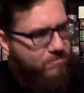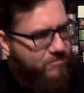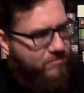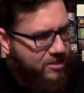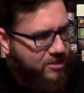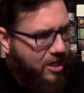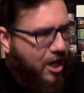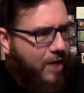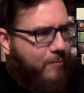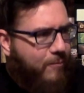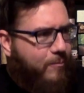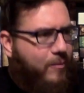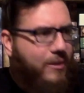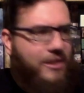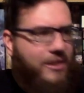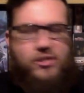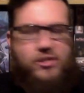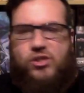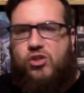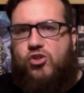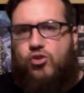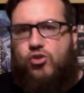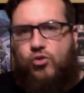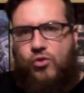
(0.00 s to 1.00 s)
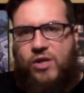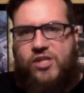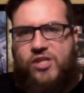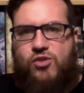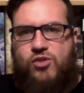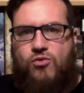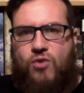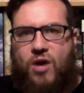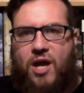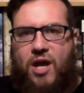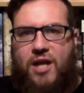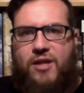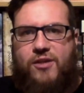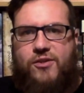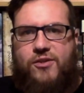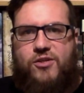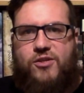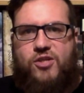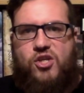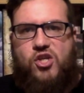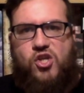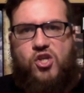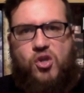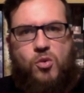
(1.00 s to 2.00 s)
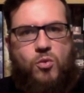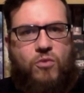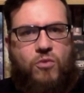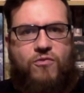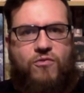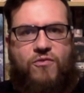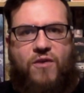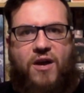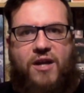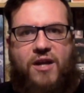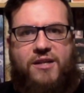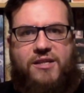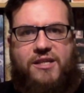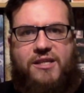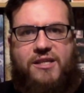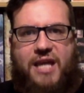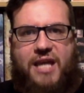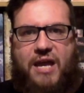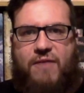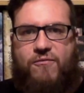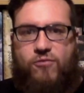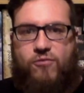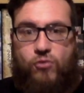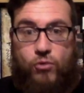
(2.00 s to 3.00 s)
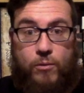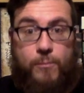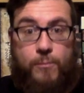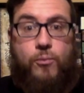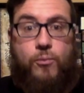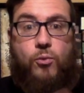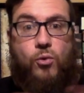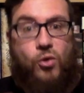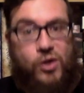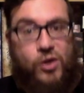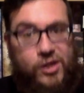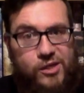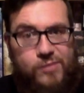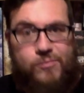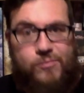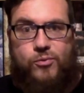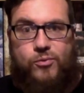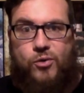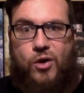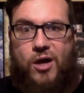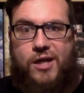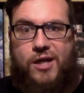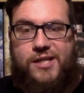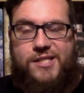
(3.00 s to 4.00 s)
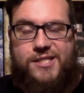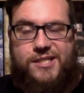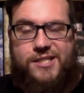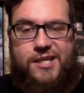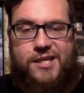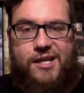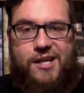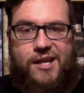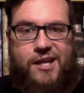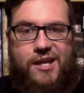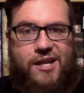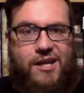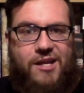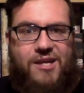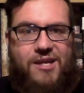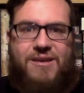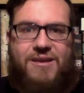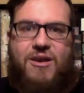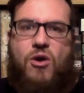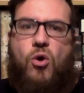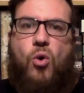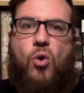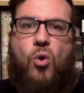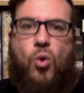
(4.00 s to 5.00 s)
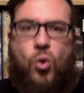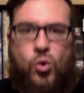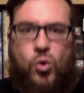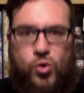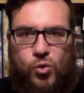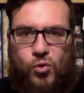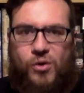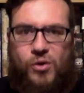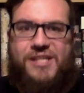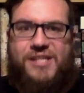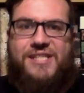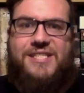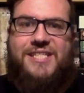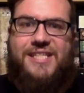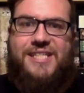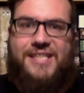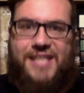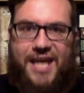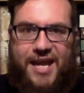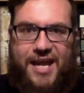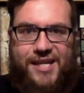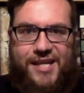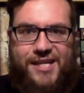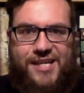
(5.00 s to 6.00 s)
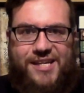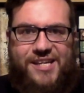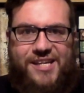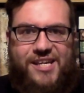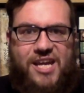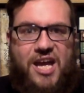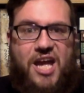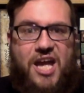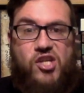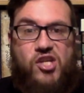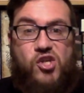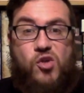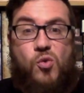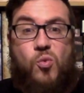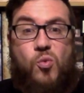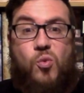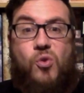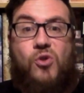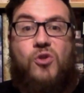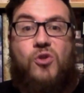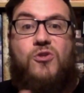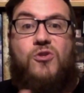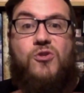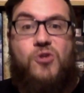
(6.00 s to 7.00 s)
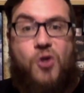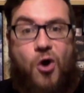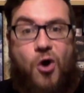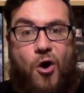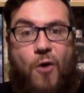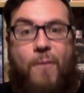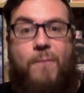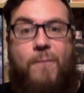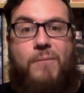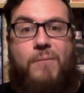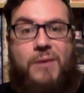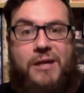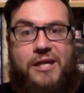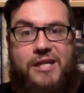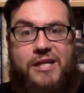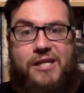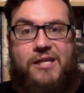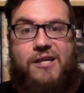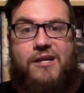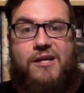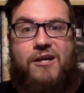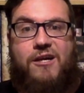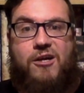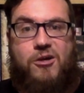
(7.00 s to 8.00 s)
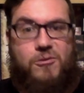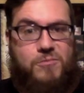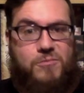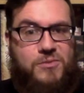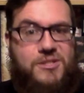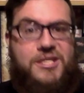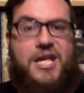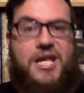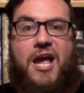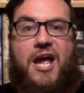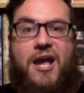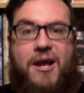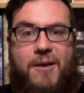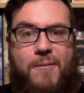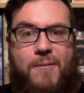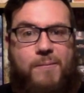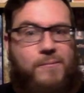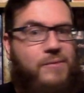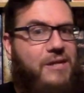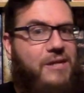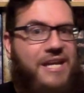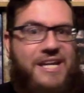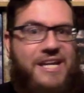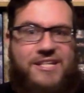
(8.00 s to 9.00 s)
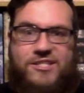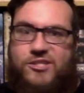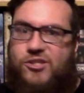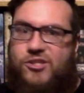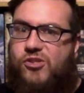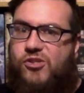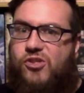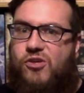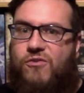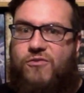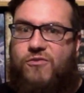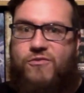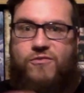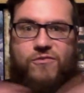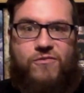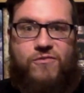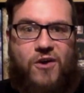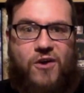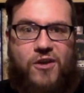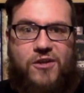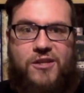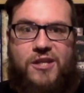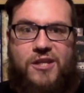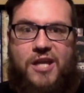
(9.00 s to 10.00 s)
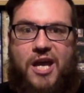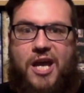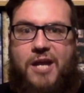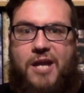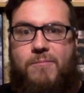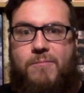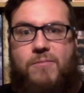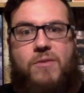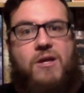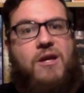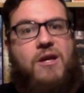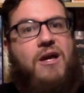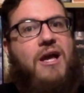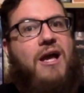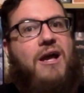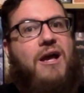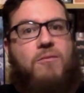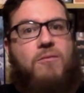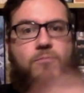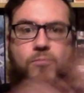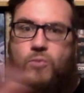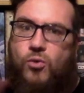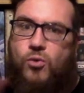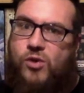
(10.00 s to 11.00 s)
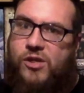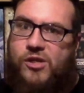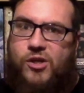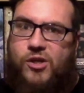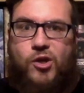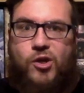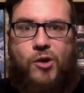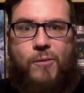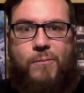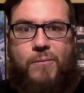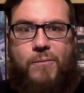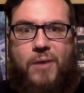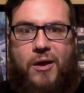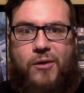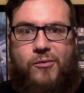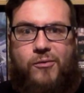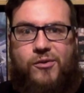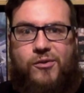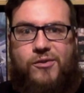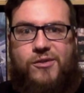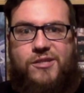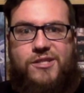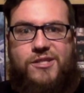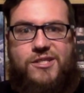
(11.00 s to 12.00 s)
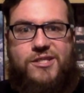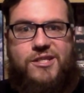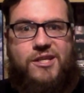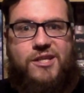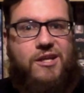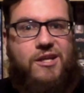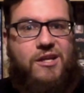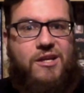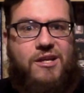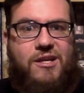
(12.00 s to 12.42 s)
Type in Treasure Island. You will find it there for a brilliant price. Order it today. You will not be upset. It's such a fun game. Brilliant components.